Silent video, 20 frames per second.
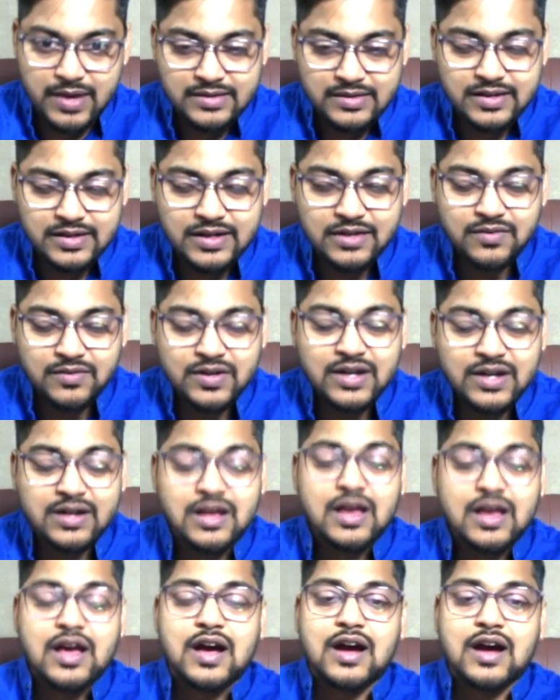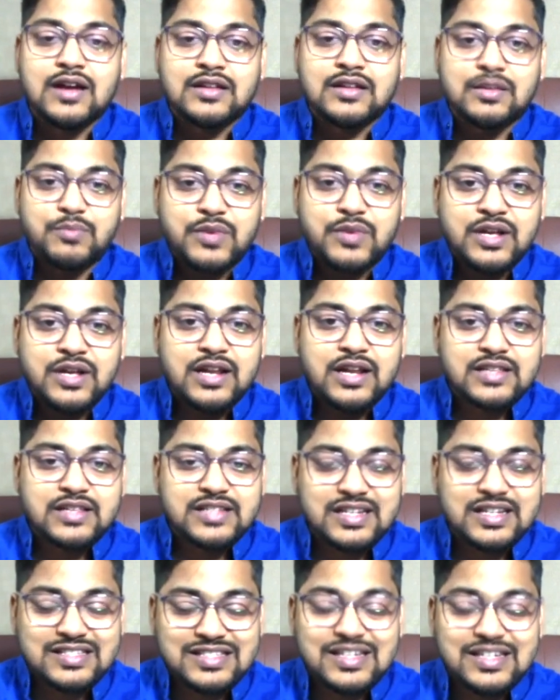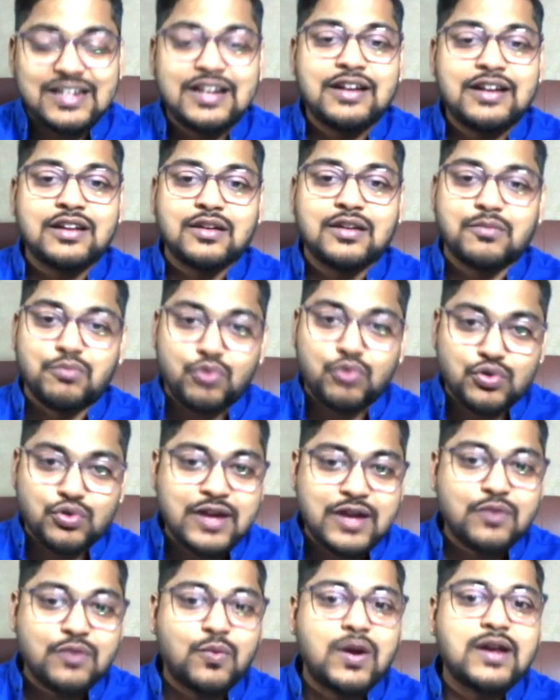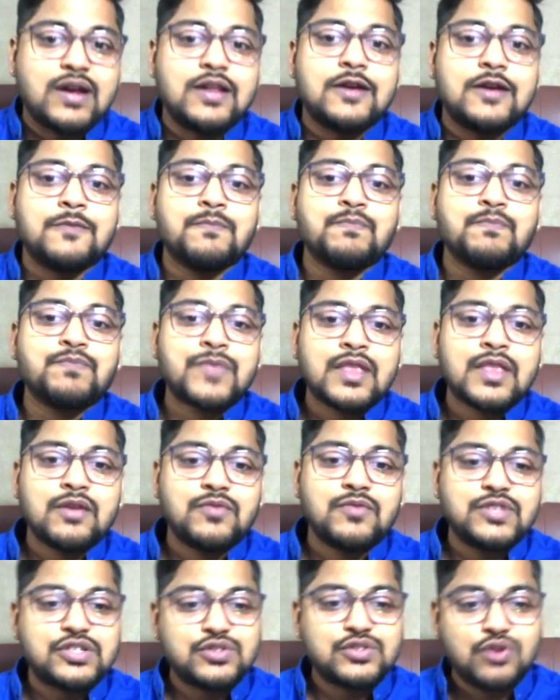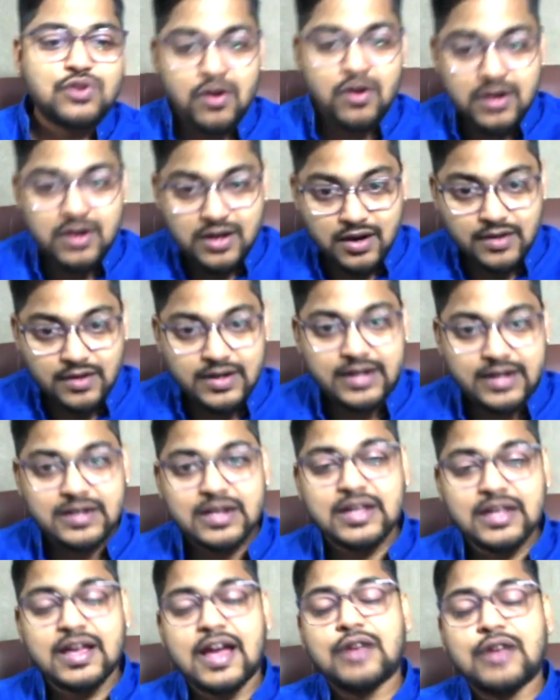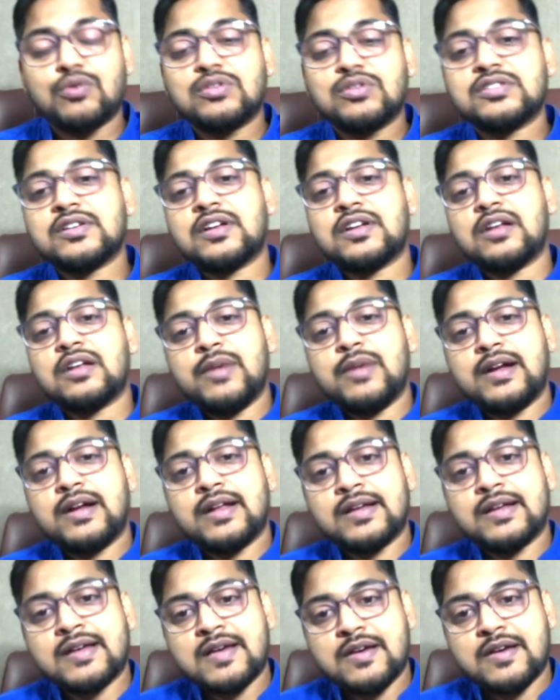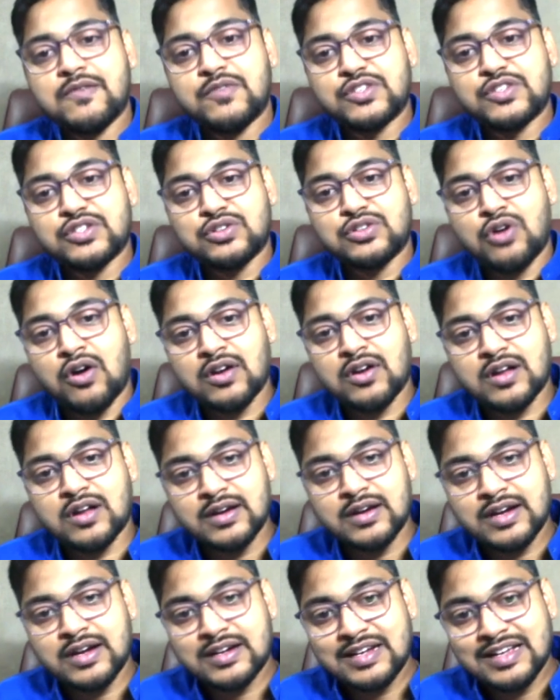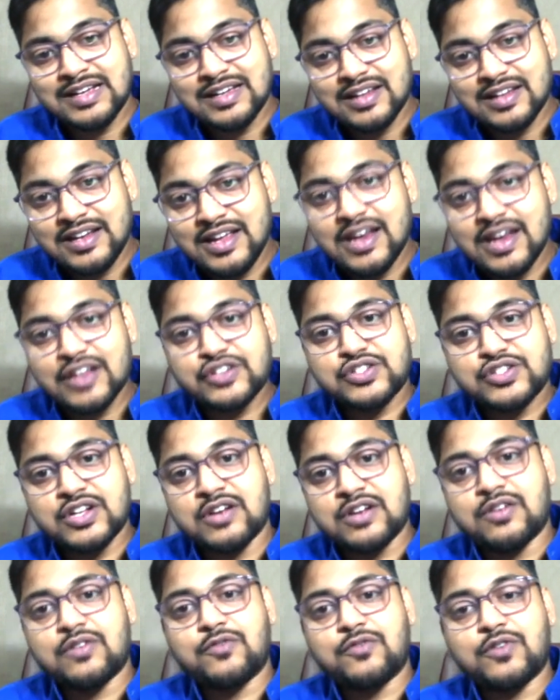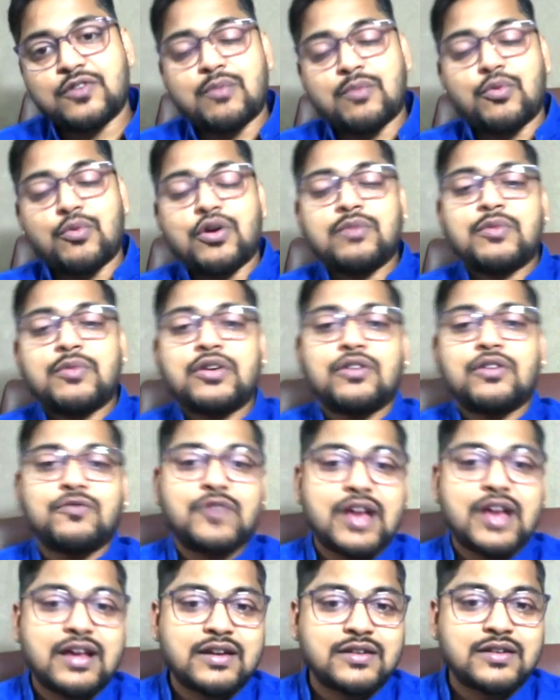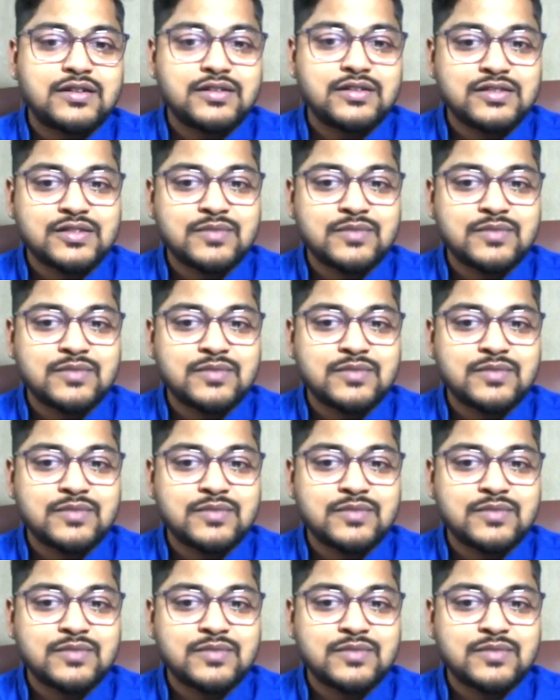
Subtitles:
dividend and the period has exceeded more than 1 year, which is not conducting annual general meeting, which is not conducting re-election for appointment of directors,